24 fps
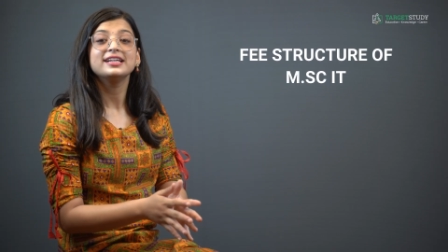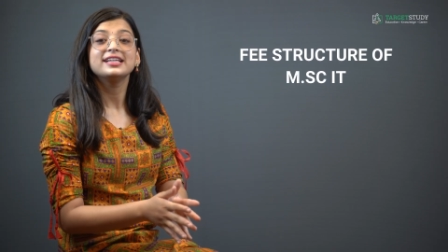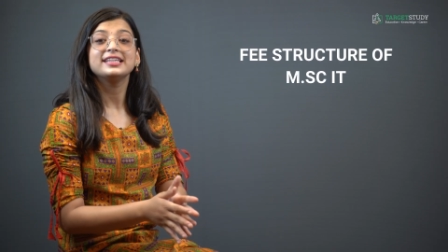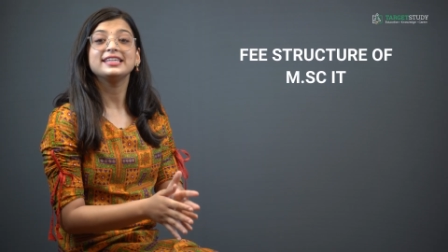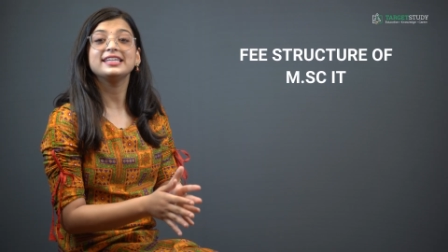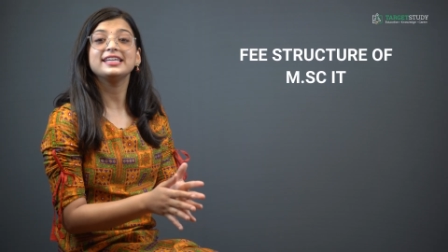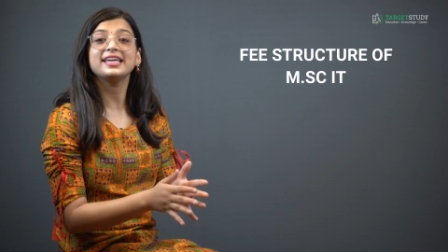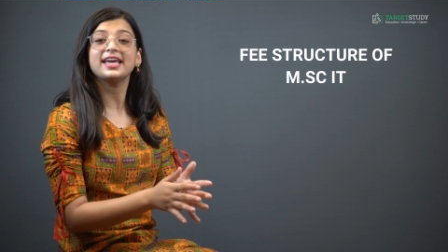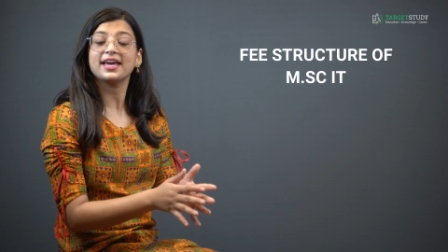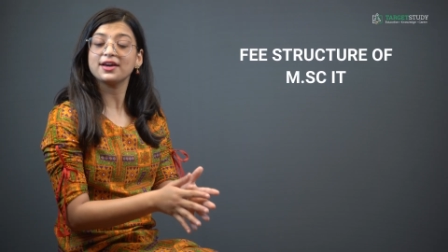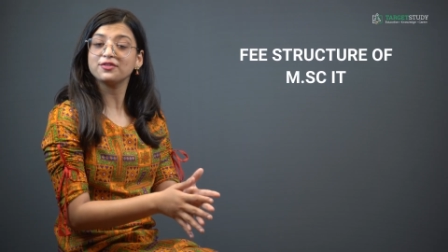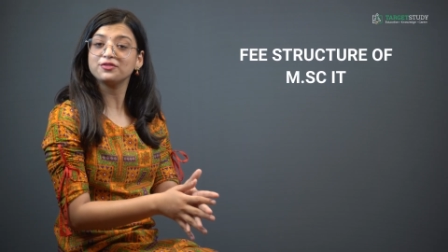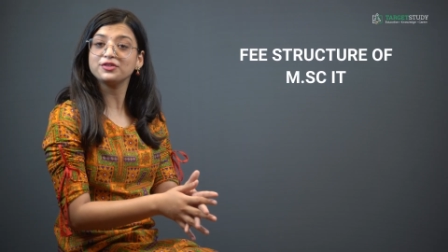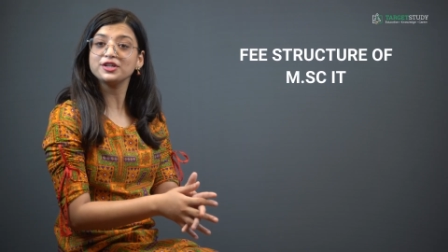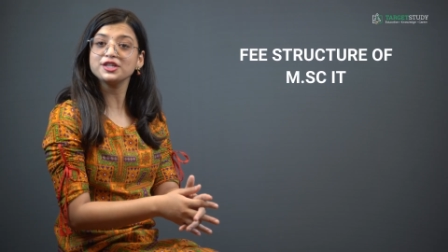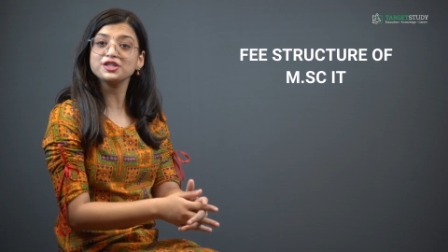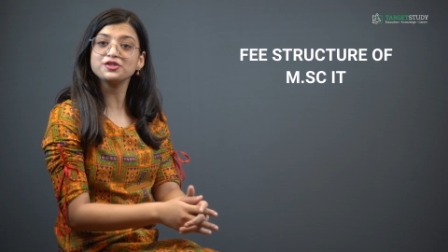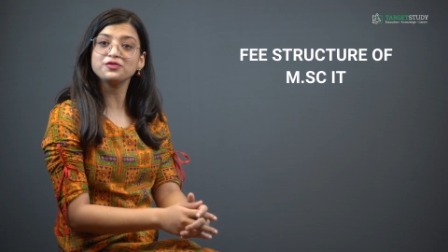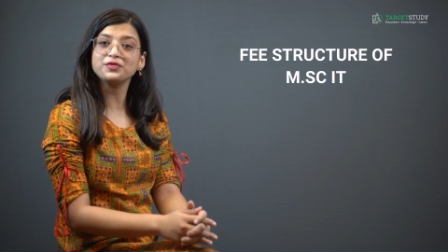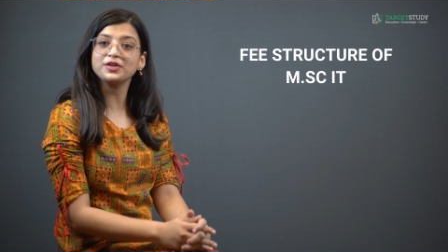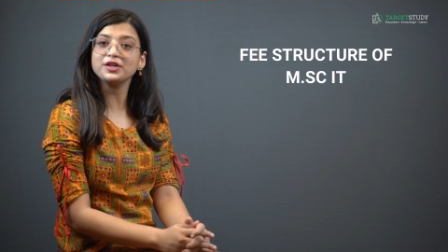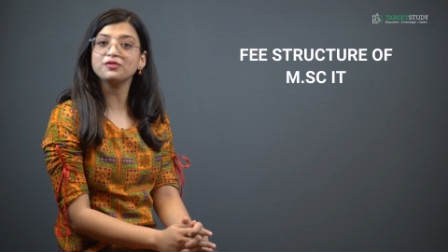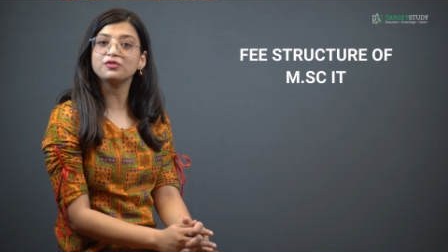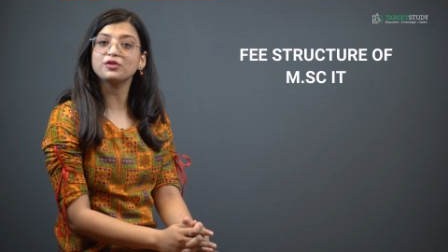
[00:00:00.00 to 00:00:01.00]
The
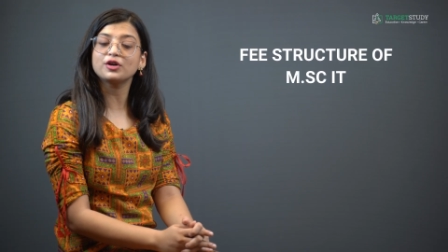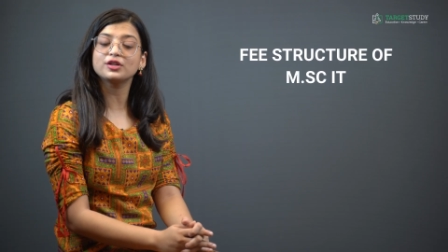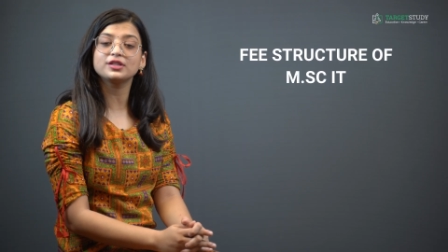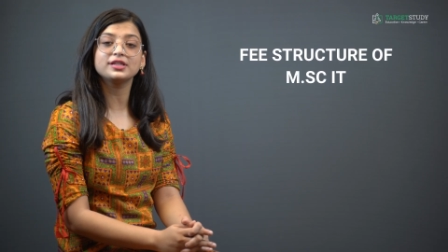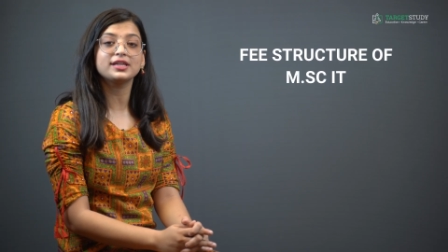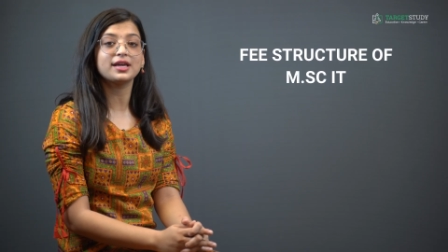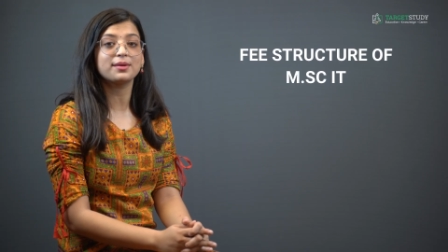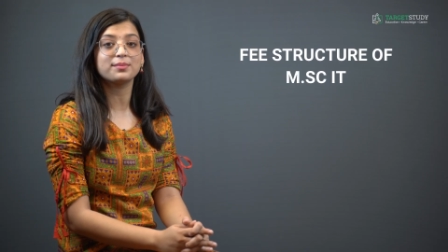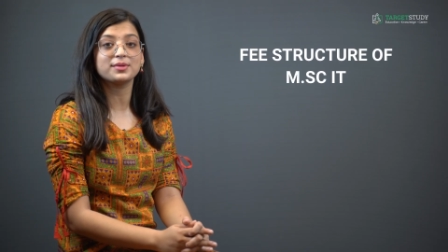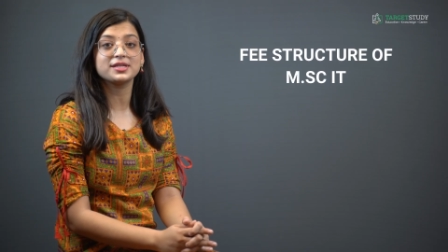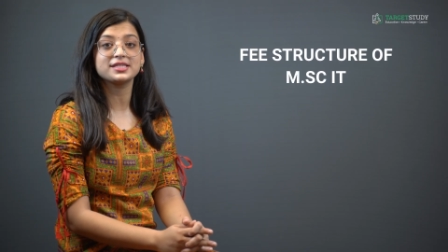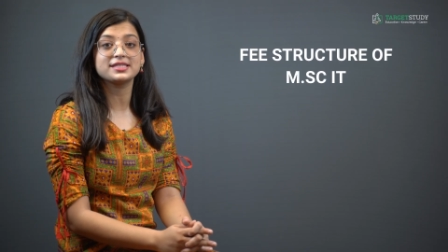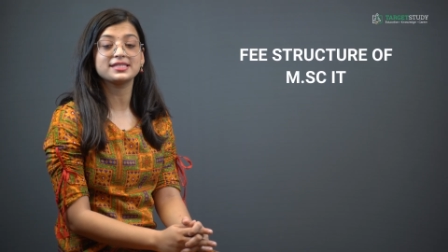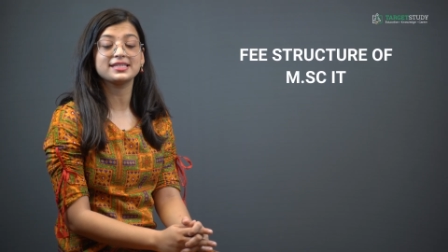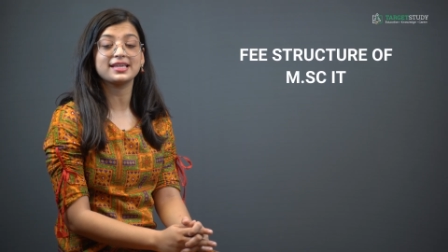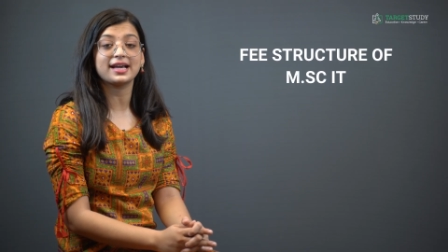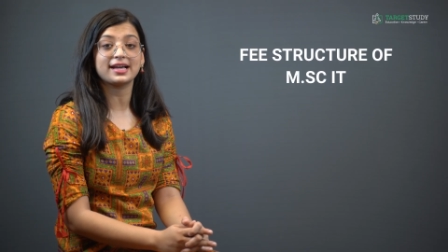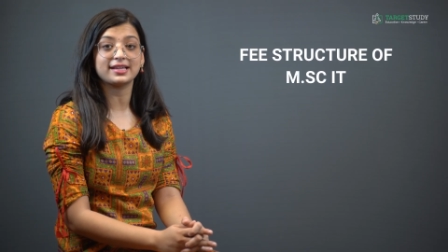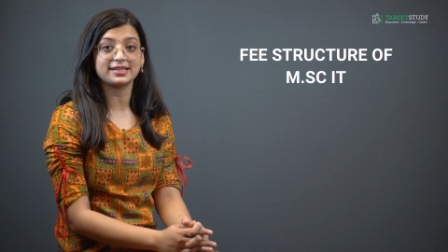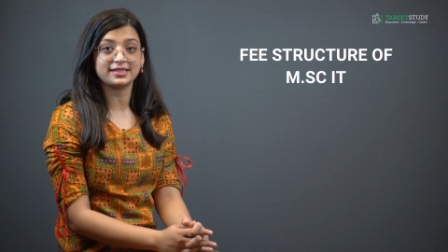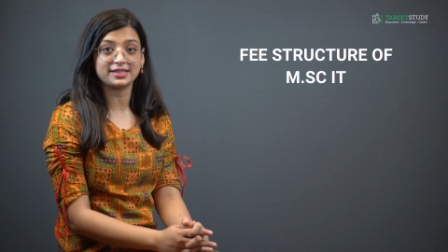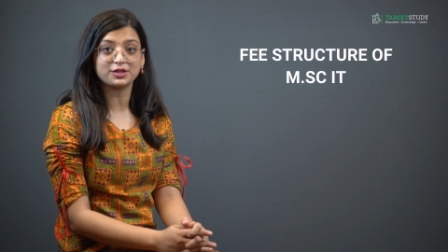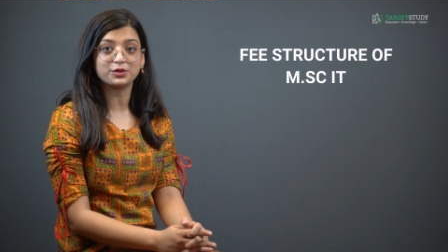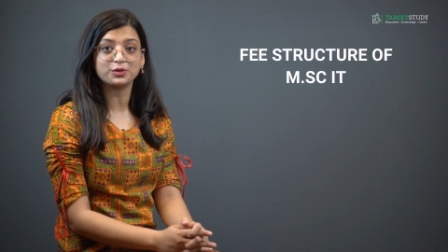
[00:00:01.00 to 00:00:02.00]
average fee for the MSc
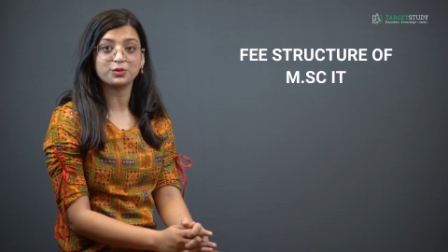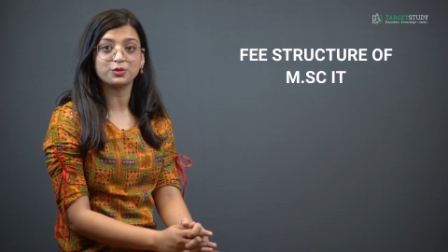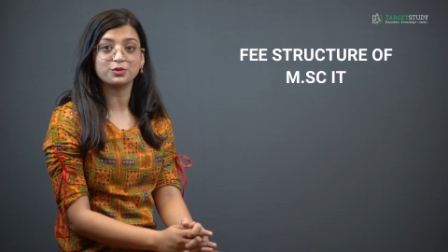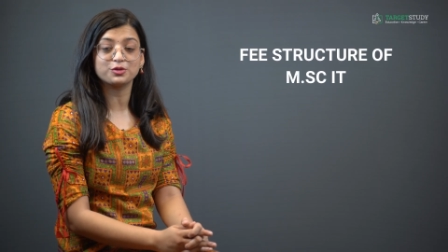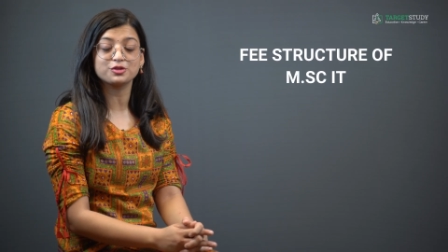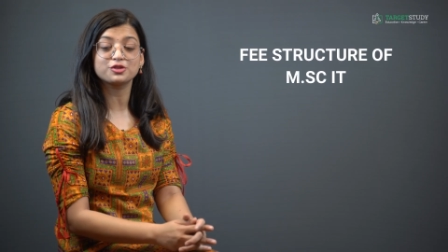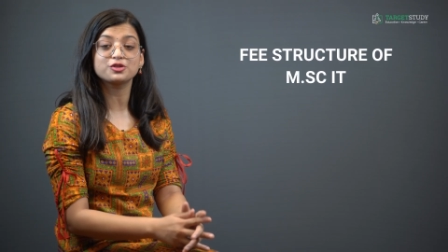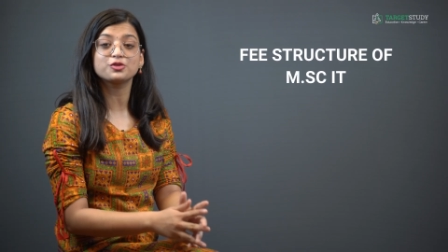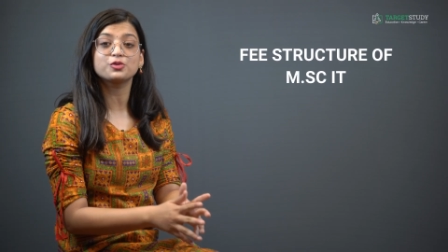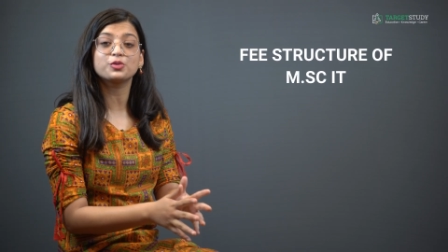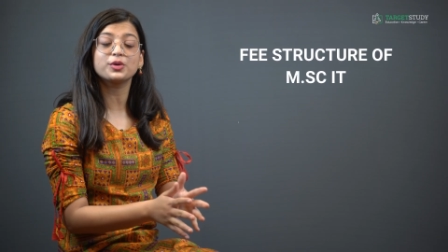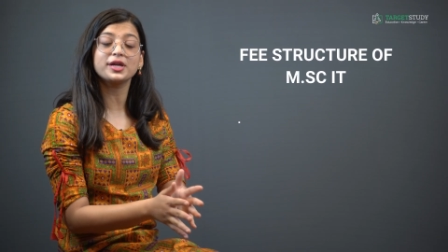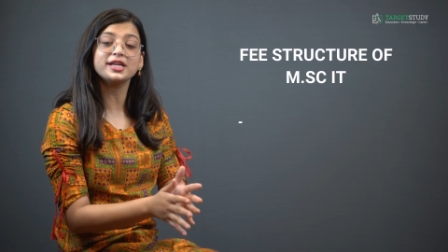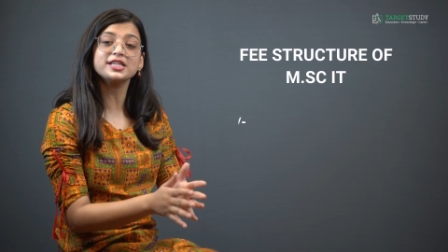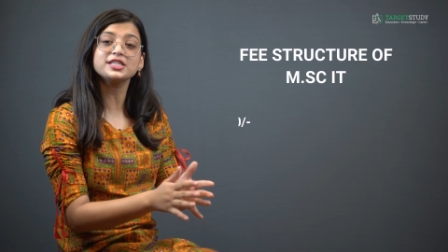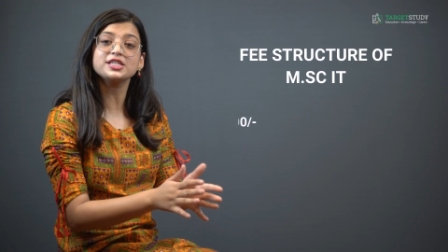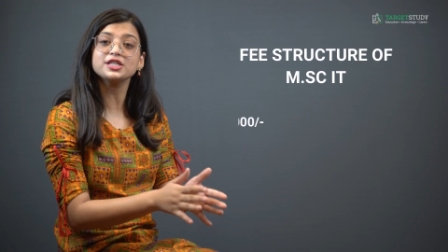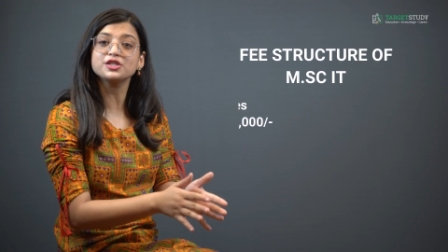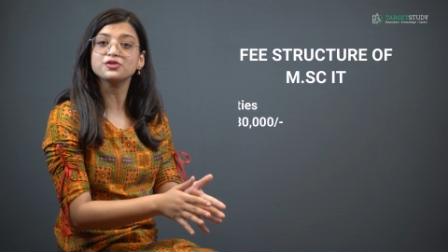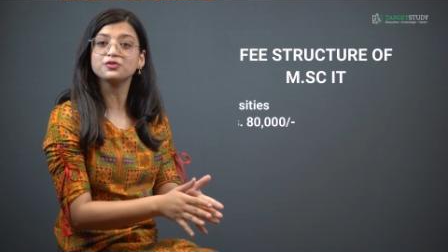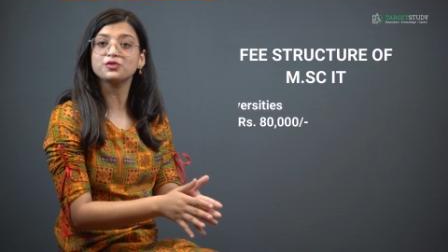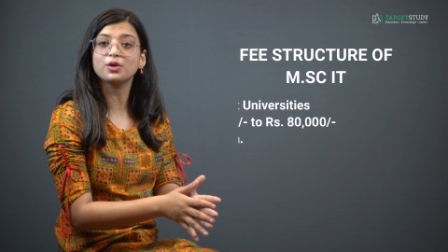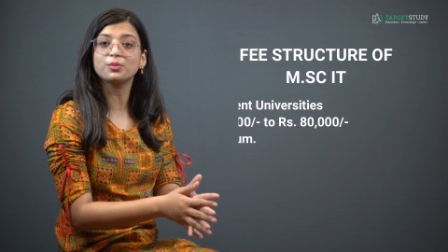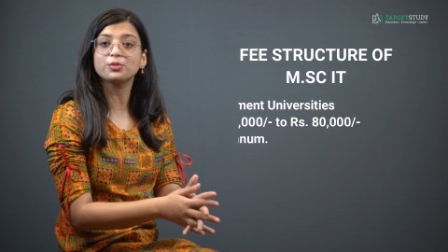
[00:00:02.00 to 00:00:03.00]
IT course
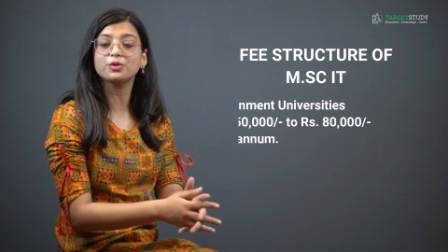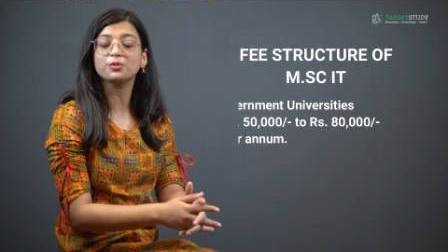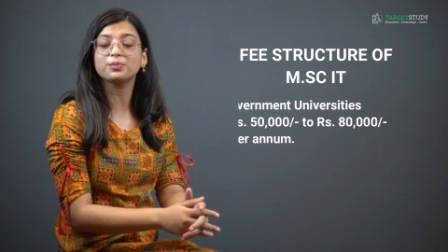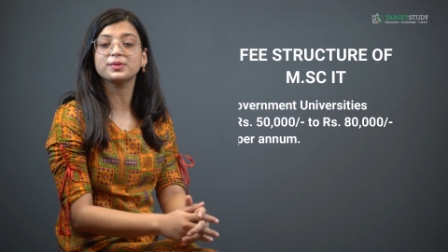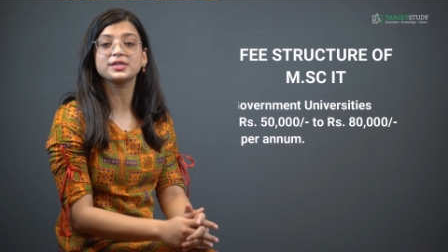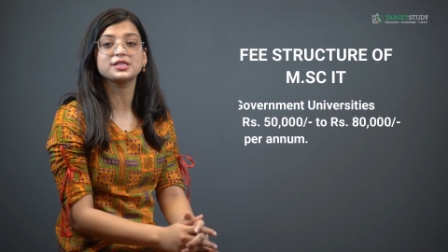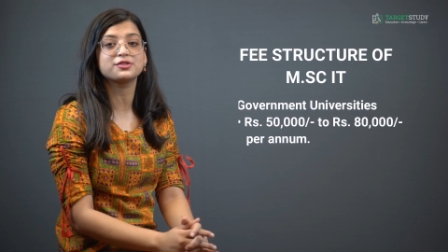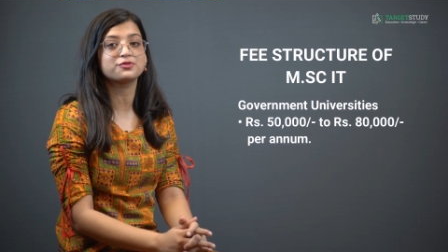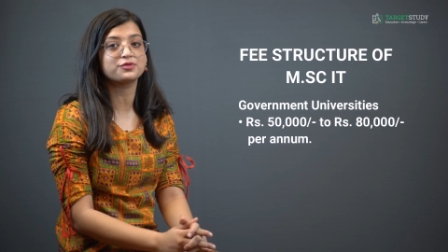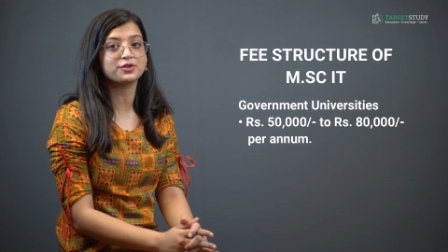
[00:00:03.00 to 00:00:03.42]
ranges from Rs